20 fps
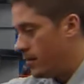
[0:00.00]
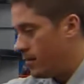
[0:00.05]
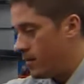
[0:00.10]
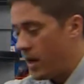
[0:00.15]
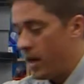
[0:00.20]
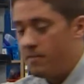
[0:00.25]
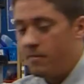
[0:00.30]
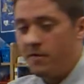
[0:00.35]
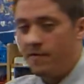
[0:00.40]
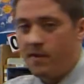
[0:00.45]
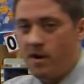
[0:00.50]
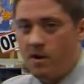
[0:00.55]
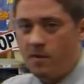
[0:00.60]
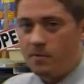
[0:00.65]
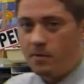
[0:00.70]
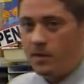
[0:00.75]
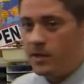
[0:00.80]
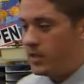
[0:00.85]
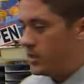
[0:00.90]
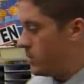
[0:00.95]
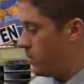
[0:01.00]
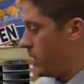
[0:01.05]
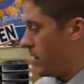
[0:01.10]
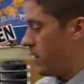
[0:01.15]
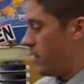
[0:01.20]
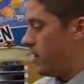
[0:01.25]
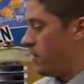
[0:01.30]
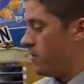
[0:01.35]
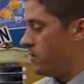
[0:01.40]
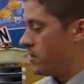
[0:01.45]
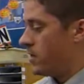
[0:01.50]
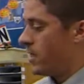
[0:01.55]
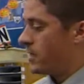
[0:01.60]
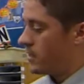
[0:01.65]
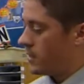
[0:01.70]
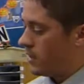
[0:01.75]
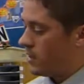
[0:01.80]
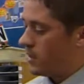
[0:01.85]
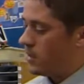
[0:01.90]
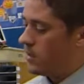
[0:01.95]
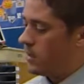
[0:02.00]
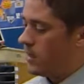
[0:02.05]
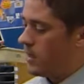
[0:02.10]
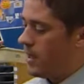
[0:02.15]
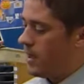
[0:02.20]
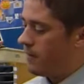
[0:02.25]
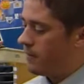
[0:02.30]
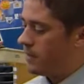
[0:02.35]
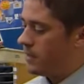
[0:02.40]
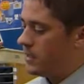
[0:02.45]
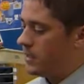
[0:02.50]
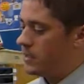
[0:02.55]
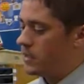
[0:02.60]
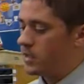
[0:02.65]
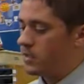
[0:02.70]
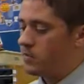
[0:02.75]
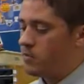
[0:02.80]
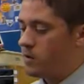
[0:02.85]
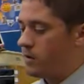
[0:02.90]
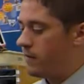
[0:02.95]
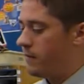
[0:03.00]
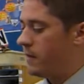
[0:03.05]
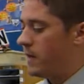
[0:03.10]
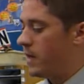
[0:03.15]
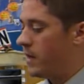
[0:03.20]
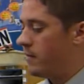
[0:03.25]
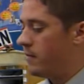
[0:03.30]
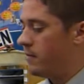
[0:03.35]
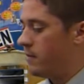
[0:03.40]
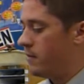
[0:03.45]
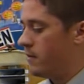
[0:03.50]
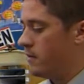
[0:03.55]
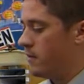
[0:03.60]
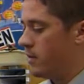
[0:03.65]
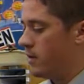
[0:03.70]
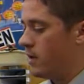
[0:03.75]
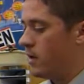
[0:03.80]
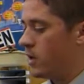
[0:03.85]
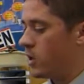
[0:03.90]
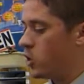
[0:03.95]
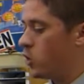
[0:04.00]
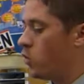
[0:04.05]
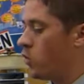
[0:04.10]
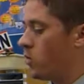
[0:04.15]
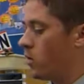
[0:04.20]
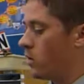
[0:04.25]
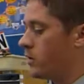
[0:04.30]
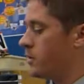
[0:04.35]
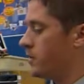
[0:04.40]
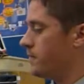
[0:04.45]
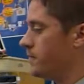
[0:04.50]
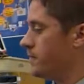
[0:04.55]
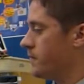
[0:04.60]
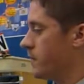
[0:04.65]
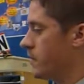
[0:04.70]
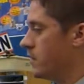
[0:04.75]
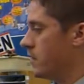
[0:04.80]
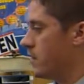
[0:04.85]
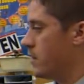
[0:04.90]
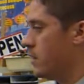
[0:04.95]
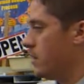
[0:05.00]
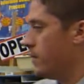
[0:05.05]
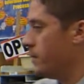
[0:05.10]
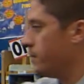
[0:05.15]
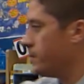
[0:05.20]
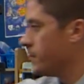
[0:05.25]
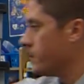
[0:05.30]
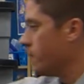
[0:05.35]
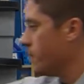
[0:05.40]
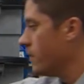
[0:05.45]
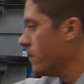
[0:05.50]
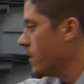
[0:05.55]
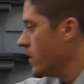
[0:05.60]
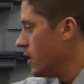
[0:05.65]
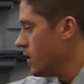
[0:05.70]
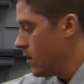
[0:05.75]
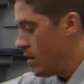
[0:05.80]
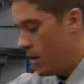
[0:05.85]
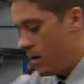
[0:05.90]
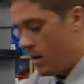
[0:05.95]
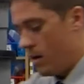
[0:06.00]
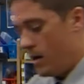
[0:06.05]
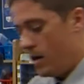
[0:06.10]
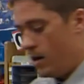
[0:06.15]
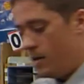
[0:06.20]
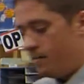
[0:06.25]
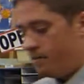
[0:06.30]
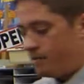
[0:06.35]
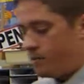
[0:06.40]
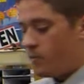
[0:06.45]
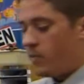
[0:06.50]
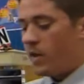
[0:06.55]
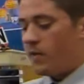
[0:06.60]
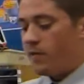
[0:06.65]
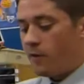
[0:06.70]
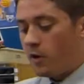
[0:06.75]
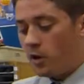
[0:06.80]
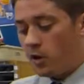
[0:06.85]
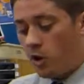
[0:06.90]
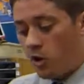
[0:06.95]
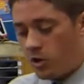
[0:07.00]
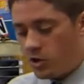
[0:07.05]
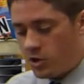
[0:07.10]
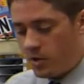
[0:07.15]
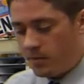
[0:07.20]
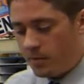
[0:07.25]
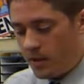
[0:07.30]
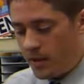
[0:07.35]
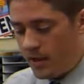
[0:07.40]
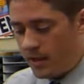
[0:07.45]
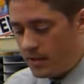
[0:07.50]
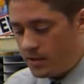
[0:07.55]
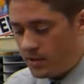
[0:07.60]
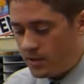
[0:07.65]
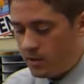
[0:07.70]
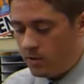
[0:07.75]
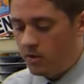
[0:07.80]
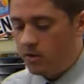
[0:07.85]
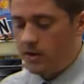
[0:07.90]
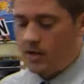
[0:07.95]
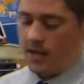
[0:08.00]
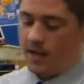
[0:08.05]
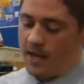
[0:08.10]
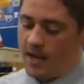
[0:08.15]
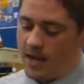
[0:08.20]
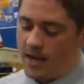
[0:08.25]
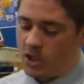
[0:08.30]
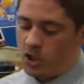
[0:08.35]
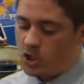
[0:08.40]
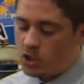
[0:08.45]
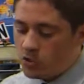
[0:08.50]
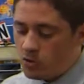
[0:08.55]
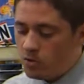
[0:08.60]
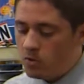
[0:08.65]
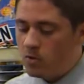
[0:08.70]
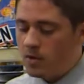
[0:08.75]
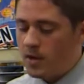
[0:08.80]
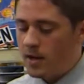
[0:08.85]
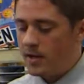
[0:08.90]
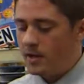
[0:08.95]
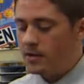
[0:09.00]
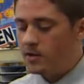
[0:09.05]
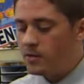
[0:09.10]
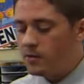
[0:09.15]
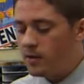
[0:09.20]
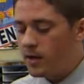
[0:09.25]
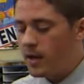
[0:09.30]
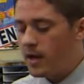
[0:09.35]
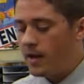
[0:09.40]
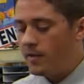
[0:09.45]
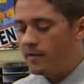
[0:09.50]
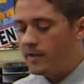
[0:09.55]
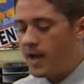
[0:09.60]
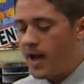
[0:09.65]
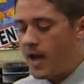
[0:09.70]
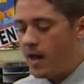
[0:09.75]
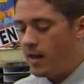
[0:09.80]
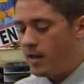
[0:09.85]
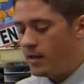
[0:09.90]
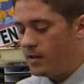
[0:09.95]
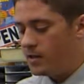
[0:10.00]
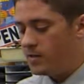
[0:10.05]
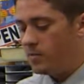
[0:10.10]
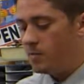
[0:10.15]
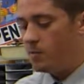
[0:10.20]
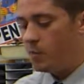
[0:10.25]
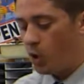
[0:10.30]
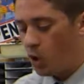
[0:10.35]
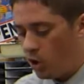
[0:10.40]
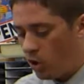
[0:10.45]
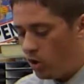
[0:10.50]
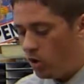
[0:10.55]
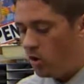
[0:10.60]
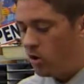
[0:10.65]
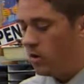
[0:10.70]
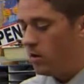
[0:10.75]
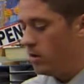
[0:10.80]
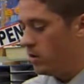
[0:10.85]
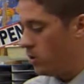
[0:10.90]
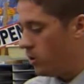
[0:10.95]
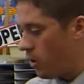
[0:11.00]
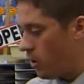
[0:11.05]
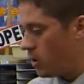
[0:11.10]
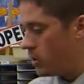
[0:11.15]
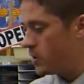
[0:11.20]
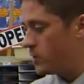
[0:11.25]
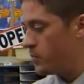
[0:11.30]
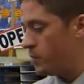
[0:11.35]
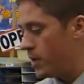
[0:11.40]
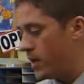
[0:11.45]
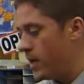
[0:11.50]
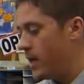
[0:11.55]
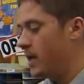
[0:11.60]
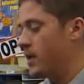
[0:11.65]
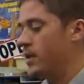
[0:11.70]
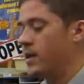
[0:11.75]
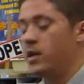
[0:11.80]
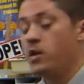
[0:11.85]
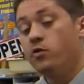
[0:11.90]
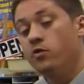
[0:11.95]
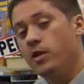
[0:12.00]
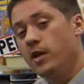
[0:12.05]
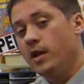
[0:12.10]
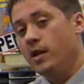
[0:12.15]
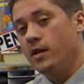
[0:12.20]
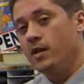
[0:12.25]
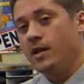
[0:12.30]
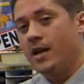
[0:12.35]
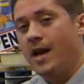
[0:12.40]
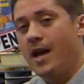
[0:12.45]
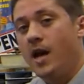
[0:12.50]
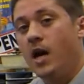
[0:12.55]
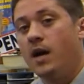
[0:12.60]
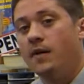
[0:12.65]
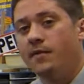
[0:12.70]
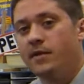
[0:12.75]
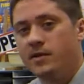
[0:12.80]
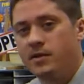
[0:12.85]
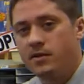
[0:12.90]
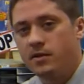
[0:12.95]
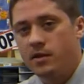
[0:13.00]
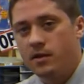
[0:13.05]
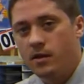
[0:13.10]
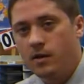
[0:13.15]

I've been very pleased with those, and that's a hefty 6.5 quart. Yeah. For larger plants, you're looking at 2 and 2.5 gallons per large plant that you need to have as